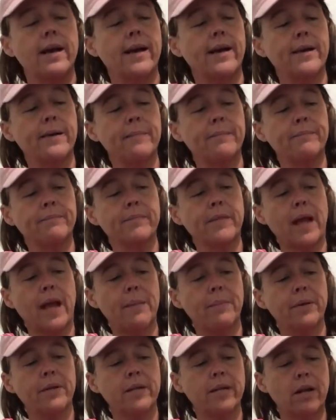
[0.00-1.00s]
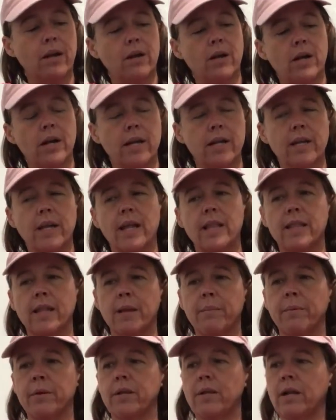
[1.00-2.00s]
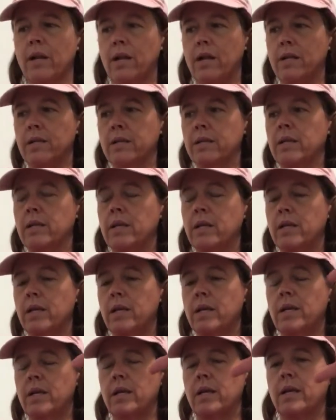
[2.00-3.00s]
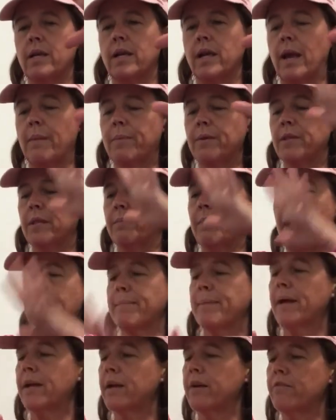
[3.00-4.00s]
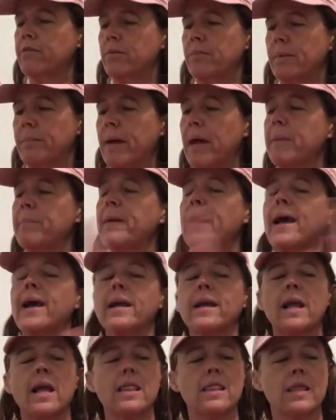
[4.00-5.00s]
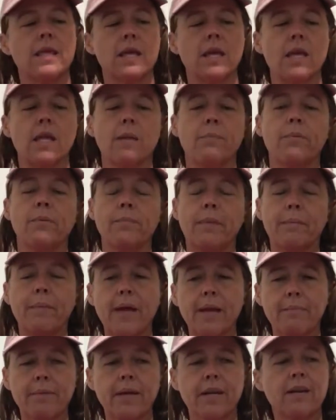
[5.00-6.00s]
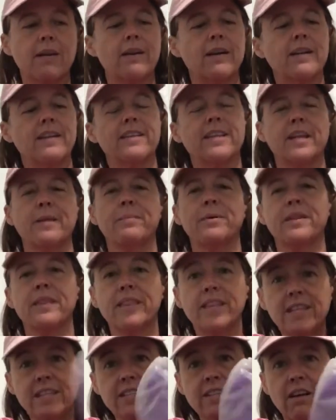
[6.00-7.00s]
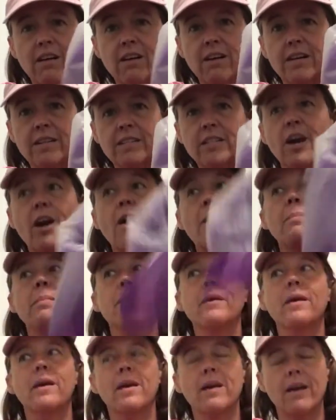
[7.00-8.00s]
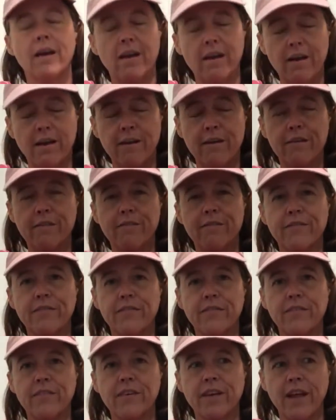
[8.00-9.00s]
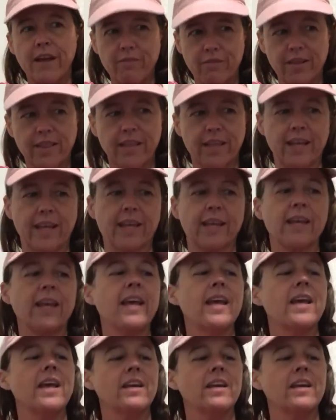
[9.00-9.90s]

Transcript: I put it on, and then I put the backpack cover on my backpack, and then I put my backpack on, and then I put this on top of everything.